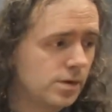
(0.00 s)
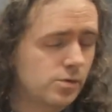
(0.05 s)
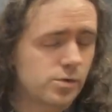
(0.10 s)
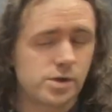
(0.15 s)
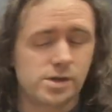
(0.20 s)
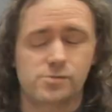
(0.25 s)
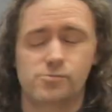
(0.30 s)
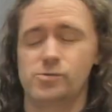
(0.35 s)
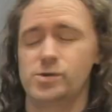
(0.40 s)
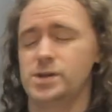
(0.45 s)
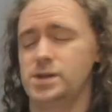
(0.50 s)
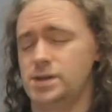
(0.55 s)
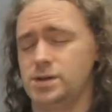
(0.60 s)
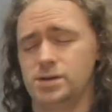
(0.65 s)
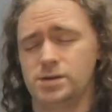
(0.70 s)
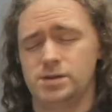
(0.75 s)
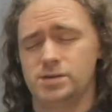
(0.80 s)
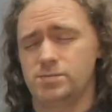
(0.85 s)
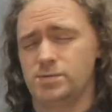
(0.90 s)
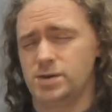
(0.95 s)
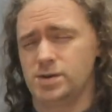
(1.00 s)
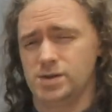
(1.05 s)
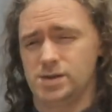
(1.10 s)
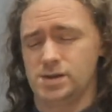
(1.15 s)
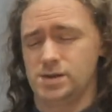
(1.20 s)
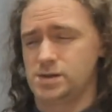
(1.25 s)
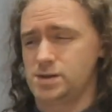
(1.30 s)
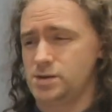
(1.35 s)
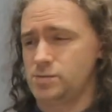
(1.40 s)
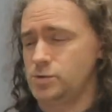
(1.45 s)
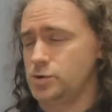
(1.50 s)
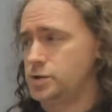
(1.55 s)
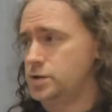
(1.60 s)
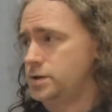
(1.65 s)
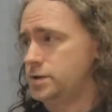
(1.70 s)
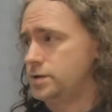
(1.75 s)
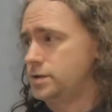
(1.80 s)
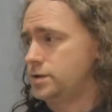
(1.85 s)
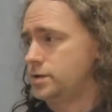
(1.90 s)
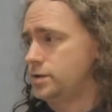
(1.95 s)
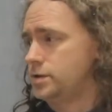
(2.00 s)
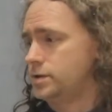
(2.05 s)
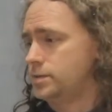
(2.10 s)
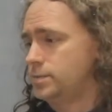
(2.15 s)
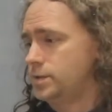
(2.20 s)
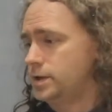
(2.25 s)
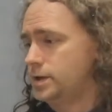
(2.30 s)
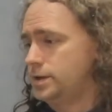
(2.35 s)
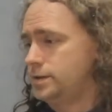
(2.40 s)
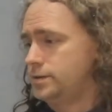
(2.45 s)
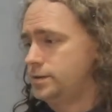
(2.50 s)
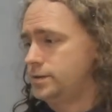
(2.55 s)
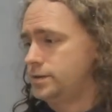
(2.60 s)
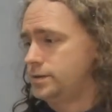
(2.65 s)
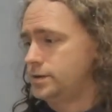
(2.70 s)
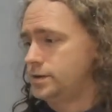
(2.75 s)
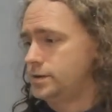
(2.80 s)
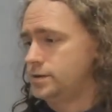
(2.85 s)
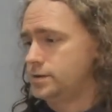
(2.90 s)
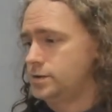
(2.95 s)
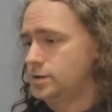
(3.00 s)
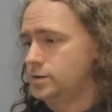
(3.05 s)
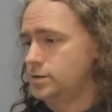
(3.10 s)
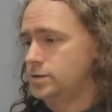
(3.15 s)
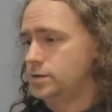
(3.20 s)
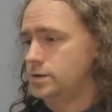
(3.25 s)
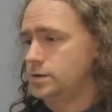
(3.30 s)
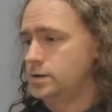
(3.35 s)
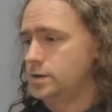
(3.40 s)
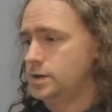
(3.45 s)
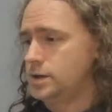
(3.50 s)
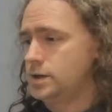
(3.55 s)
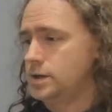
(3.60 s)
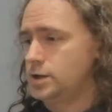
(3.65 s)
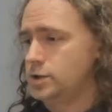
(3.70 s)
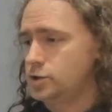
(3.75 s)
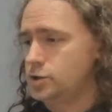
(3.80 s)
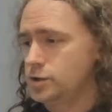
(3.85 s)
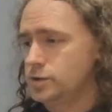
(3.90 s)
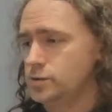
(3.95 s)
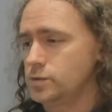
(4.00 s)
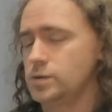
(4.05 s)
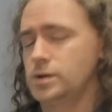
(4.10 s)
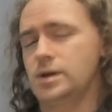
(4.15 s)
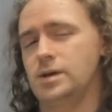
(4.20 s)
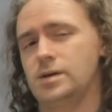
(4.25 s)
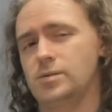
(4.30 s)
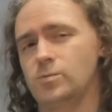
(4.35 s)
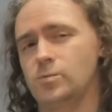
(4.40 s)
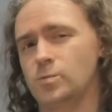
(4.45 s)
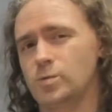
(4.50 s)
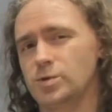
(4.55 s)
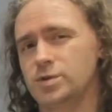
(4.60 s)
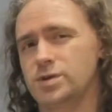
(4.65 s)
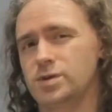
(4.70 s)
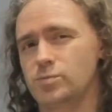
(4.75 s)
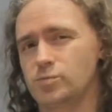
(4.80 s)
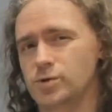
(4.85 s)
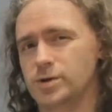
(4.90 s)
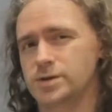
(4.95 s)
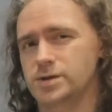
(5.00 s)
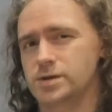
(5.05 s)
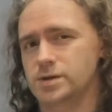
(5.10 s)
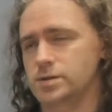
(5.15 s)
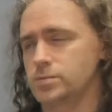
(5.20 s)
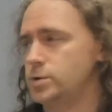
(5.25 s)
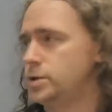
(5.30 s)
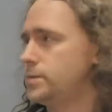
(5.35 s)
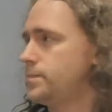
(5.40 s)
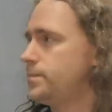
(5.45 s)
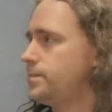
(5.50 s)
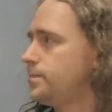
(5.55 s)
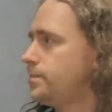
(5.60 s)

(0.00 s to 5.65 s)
which is really nice because it's so much nicer to use a plane than it is to use chisel once you practice a bit.